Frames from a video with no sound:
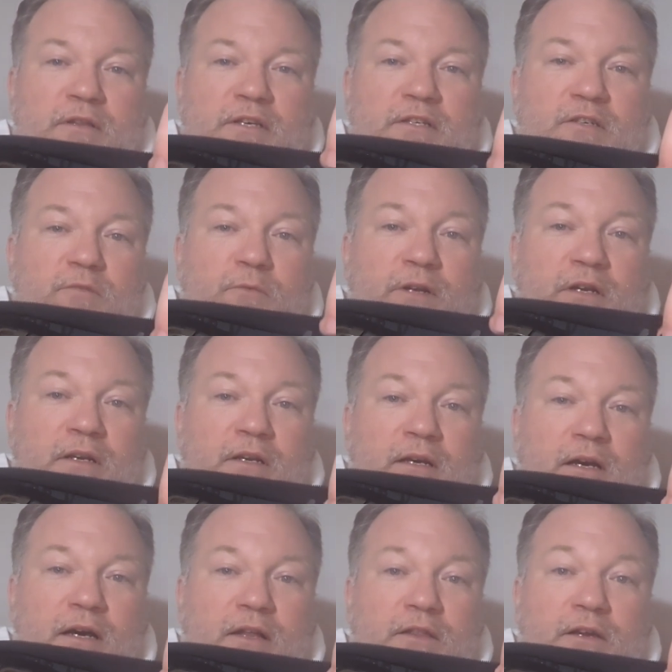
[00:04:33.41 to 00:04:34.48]
These are when
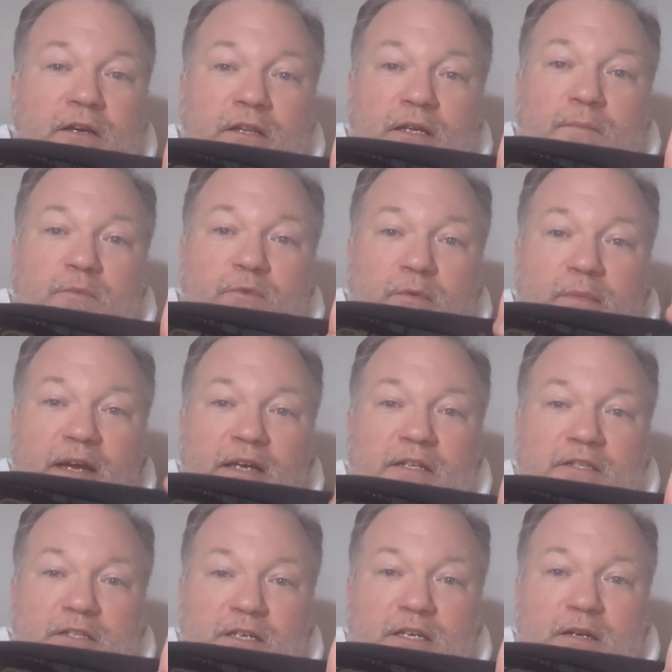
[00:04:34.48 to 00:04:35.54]
the clip
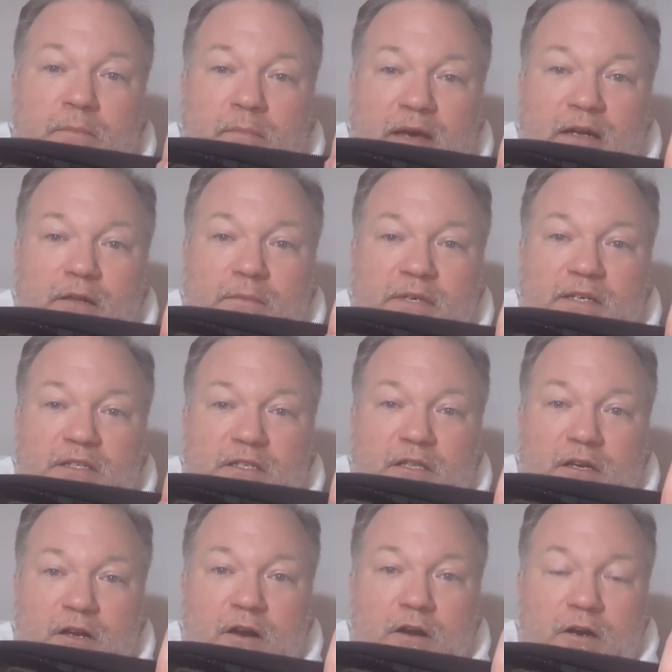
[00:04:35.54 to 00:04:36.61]
remains in a metal piece of
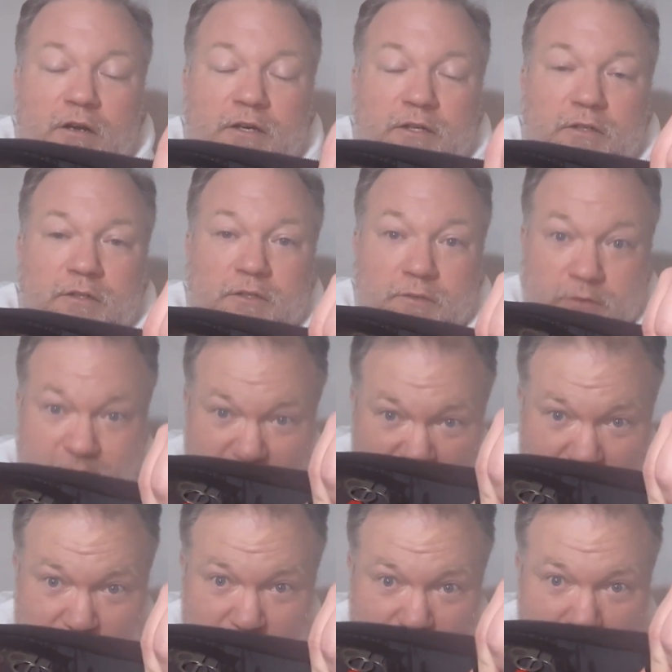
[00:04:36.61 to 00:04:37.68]
the car. You'll use
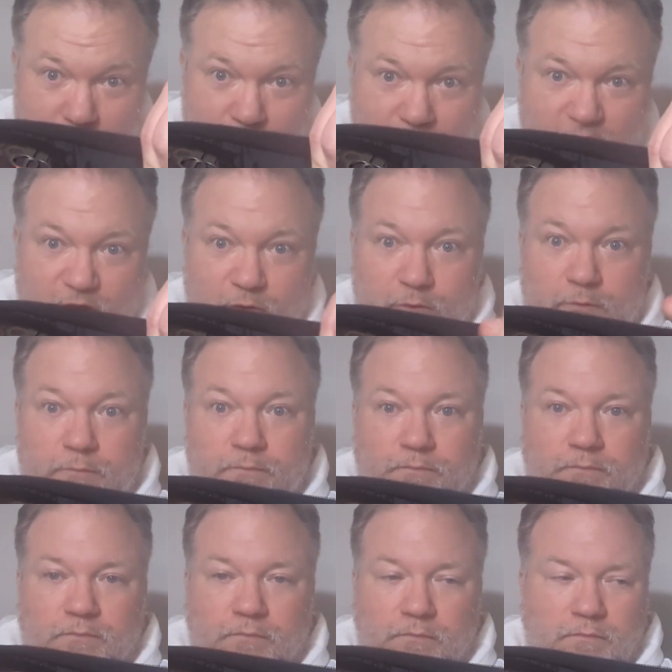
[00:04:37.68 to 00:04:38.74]
this to
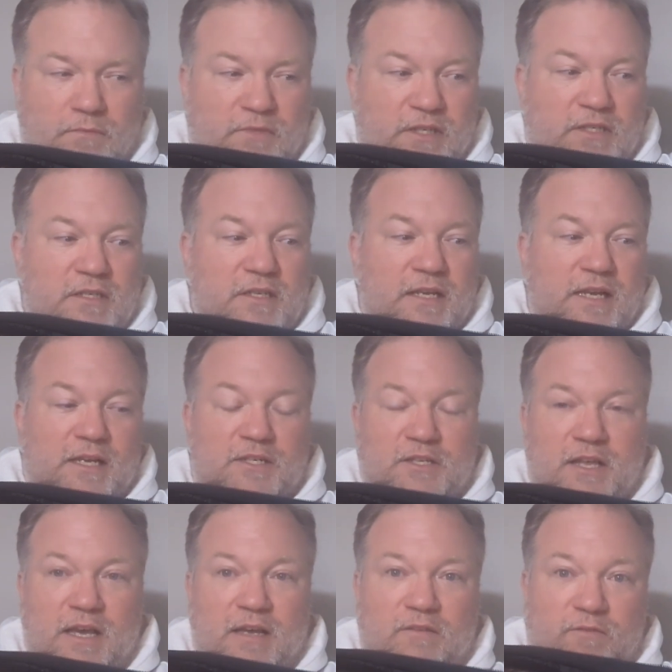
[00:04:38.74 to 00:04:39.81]
disengage
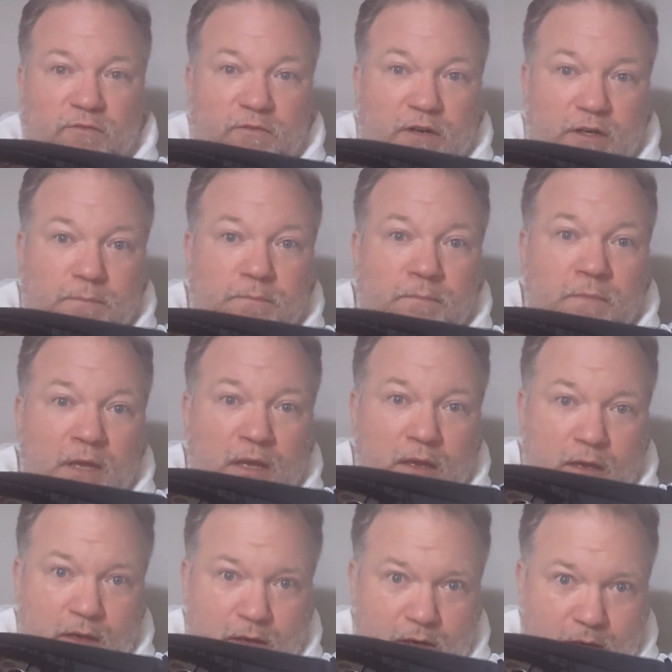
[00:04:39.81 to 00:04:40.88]
that from
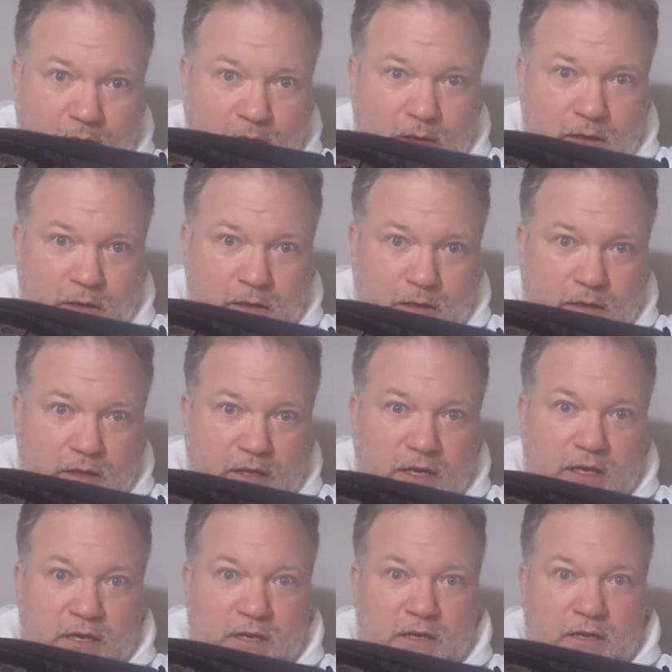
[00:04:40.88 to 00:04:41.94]

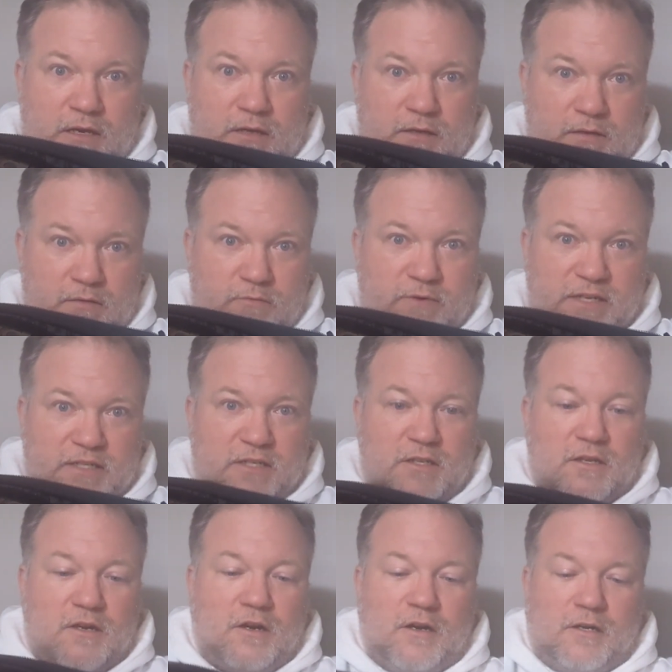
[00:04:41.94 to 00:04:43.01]
the rest of
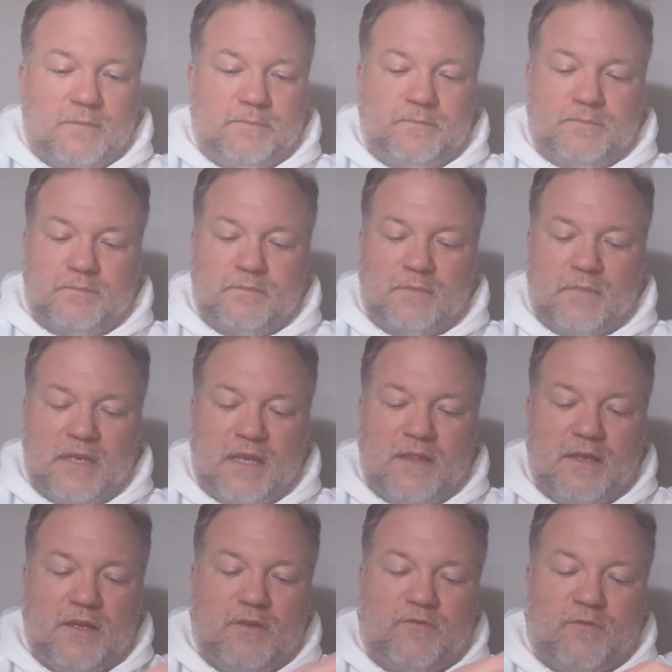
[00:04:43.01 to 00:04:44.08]
the car. And
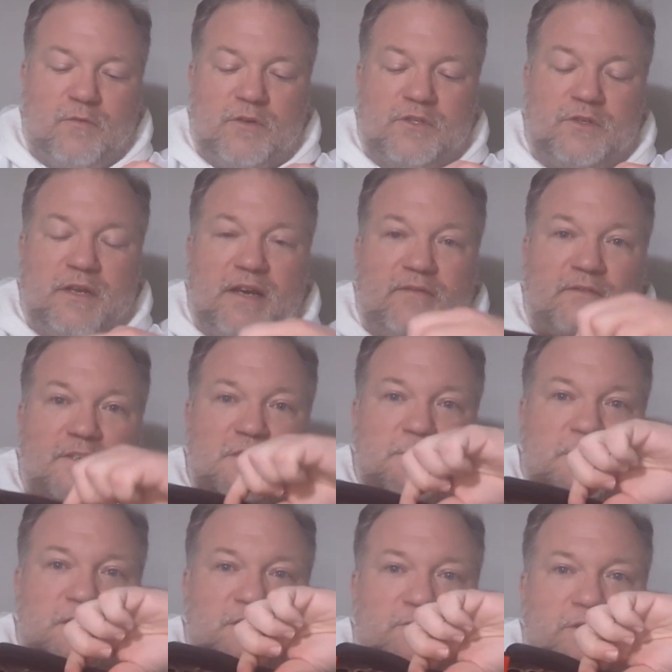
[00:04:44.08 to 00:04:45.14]
then, of course, you have this
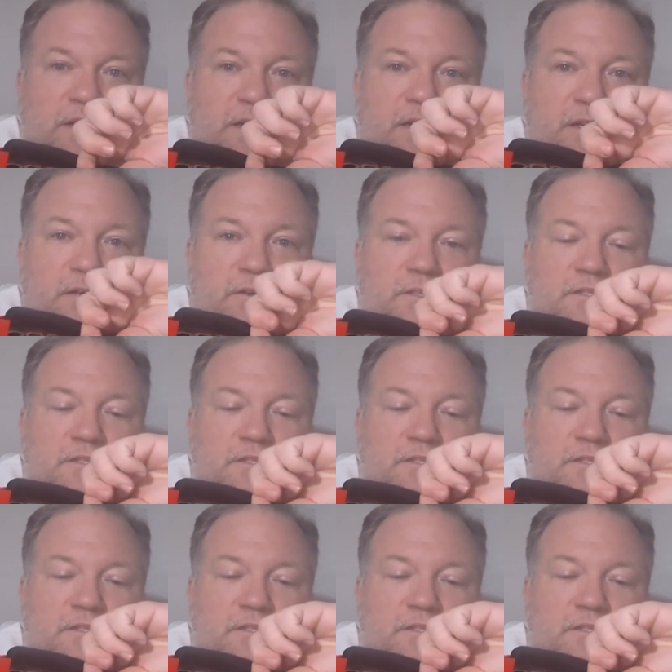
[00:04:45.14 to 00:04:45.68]
piece right here.